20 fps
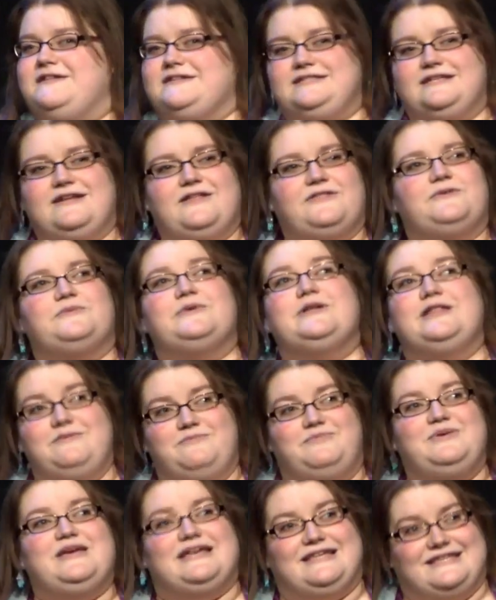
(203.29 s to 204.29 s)
That's another really
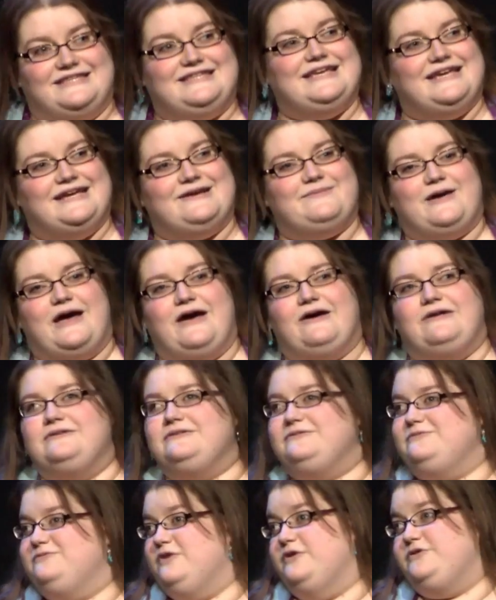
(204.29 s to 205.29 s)
big thing
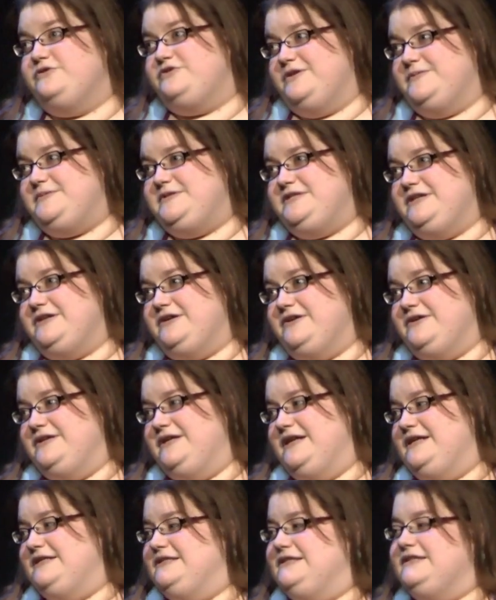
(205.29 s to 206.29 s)
about road trips here
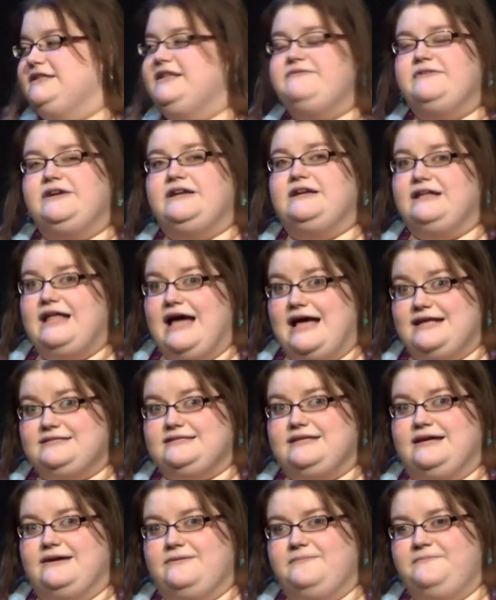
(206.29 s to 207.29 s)
and living in
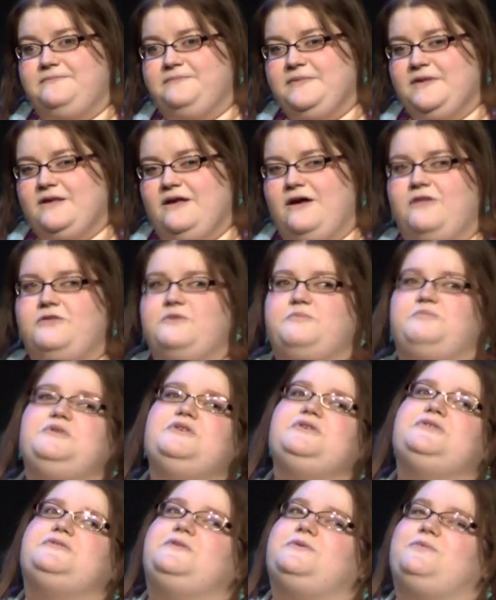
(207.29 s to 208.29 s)
Alaska. All the
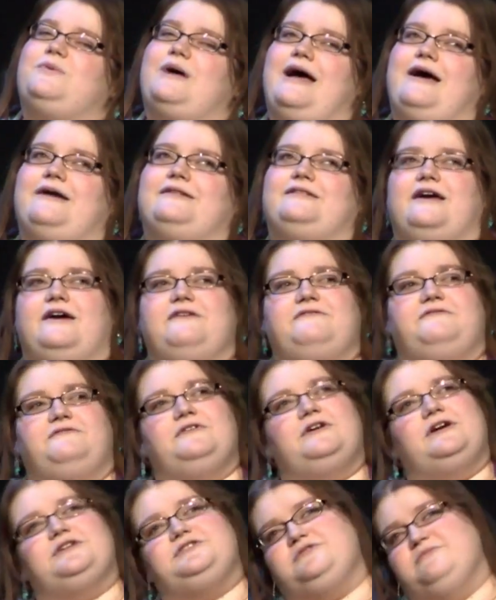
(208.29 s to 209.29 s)
beautiful wildlife.
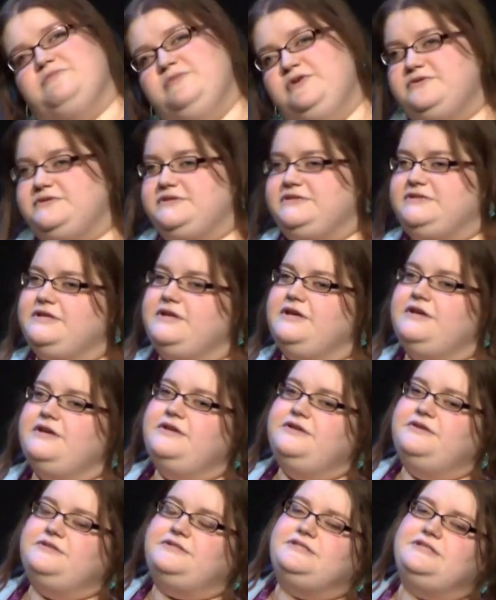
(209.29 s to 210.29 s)
You got your moose,
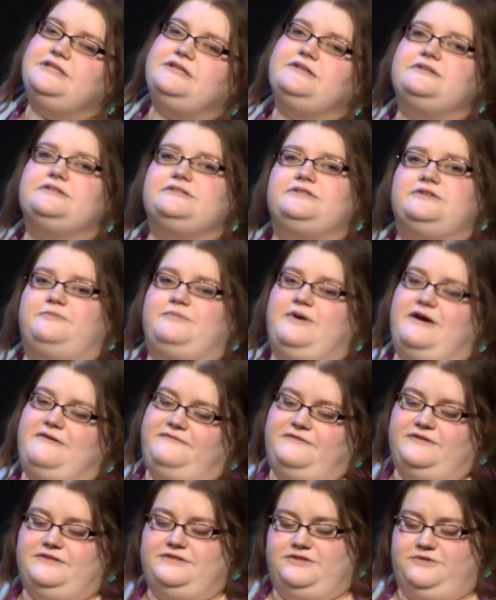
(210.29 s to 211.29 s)
your seals, your
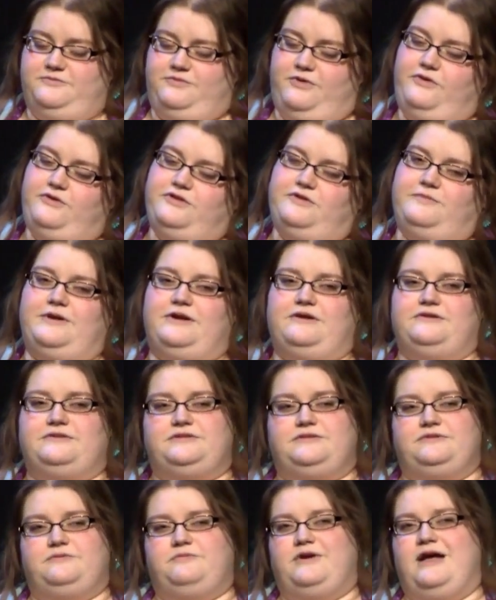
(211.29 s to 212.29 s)
puffins, your polar
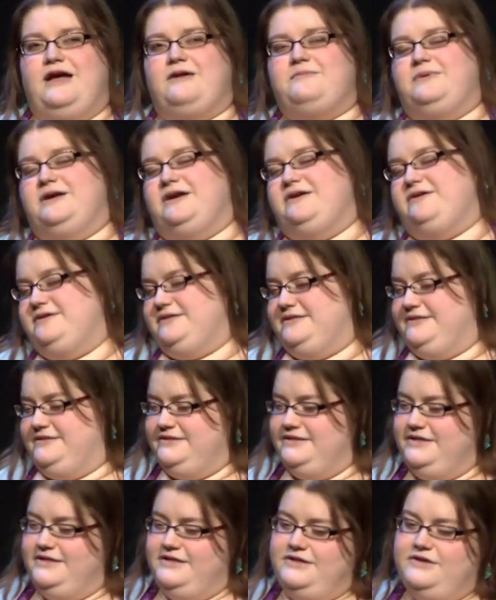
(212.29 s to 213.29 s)
bears, your brown
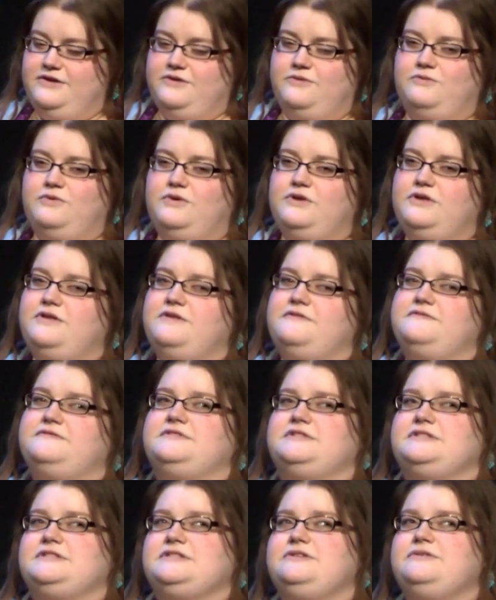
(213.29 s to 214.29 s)
bears,
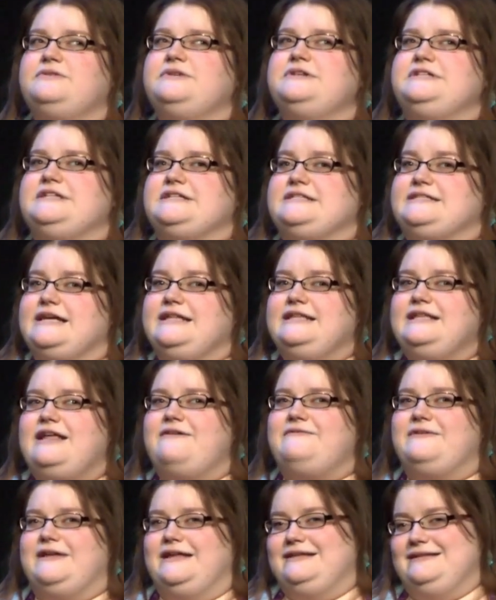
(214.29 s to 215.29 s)
wolves. It's gorgeous. I
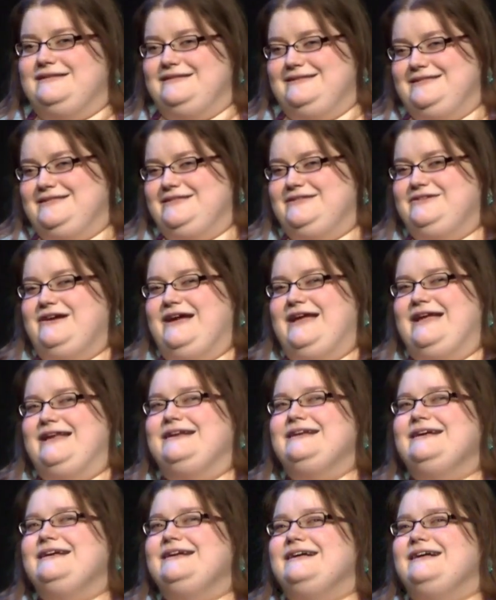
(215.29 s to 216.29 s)
love it. It's great.
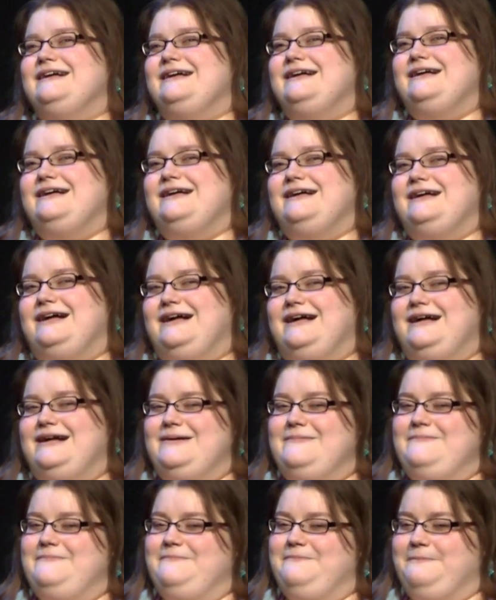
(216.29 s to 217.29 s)

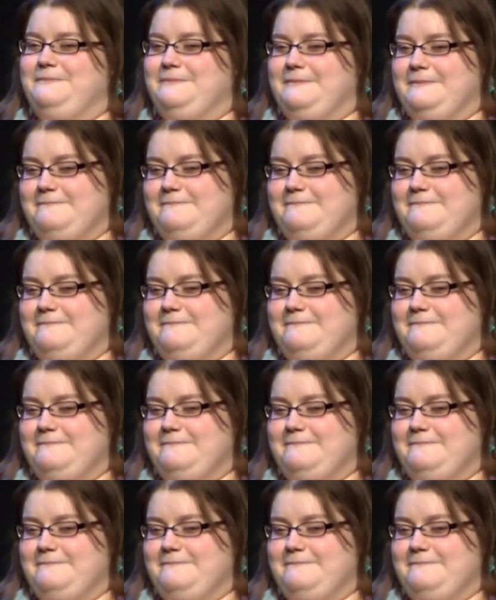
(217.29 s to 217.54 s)
And